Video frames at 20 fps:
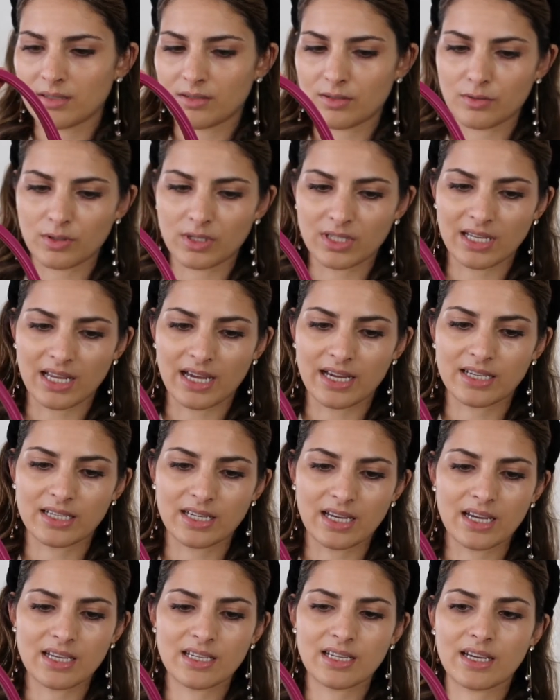do it like
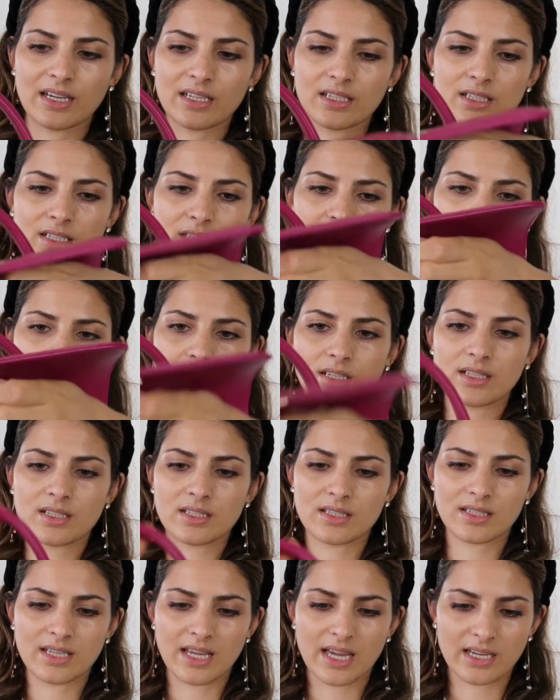that, like
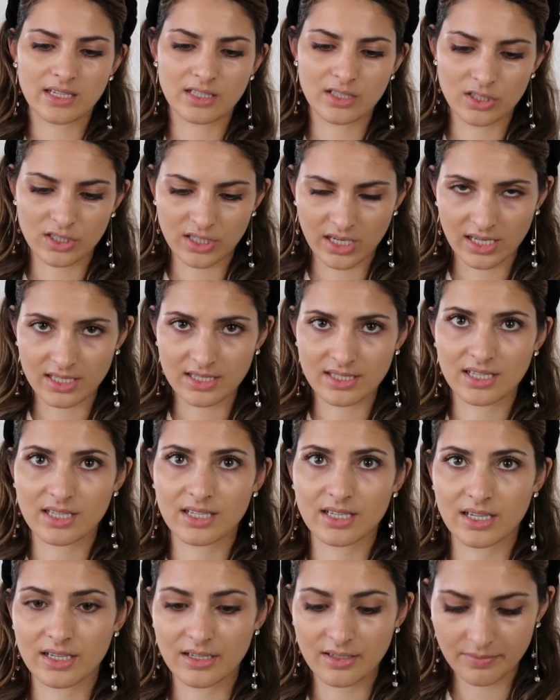take the chains
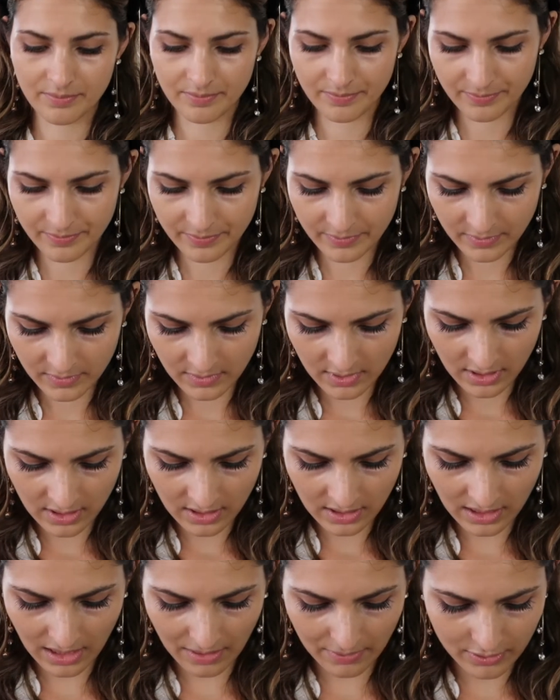in there.
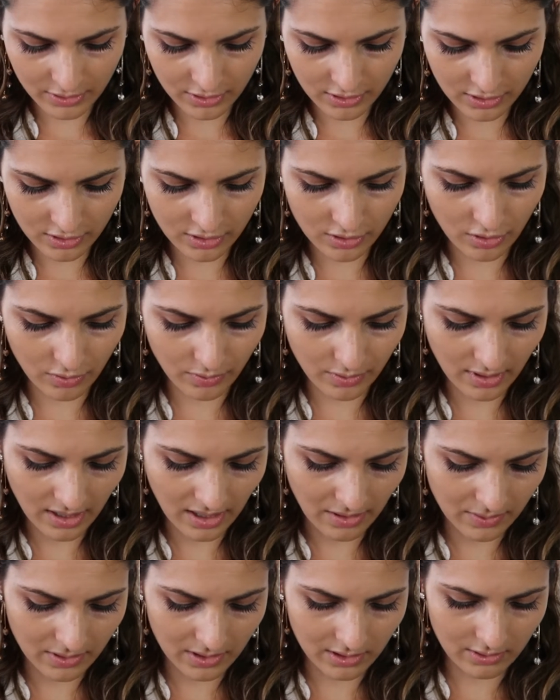I will just show you
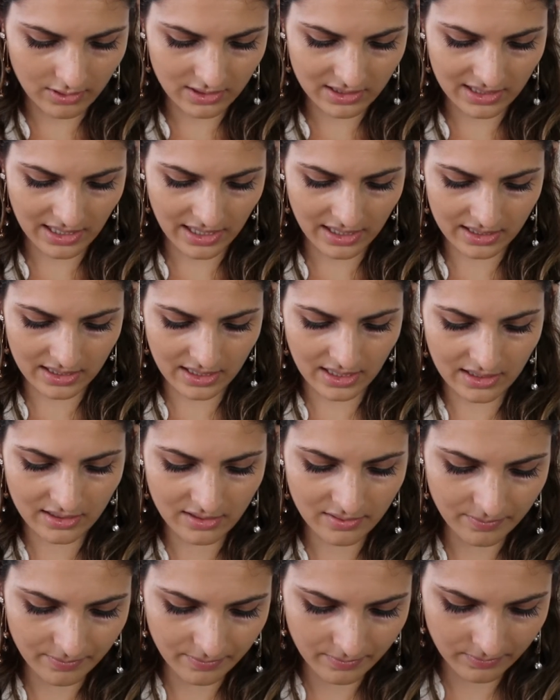how it looks like
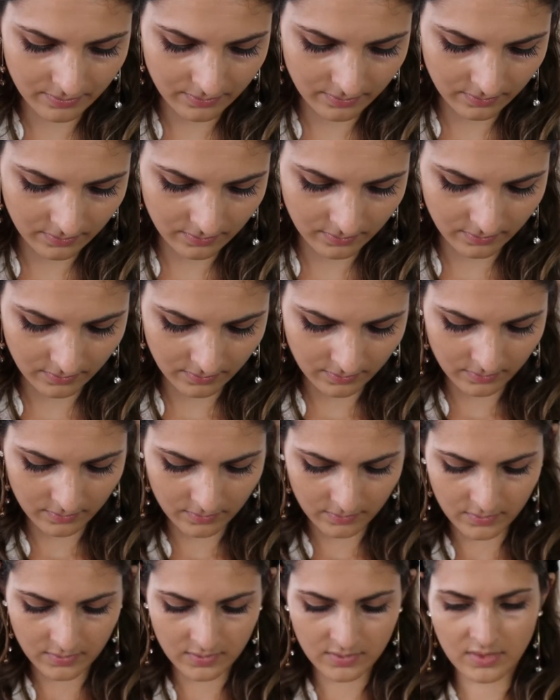then.
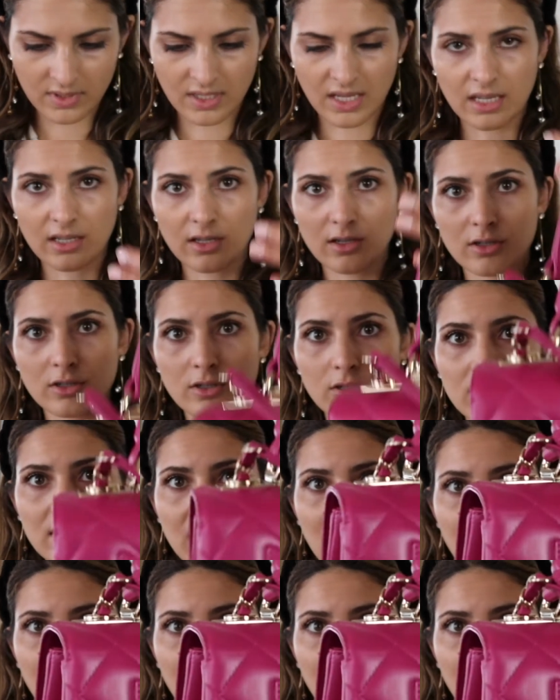Then you just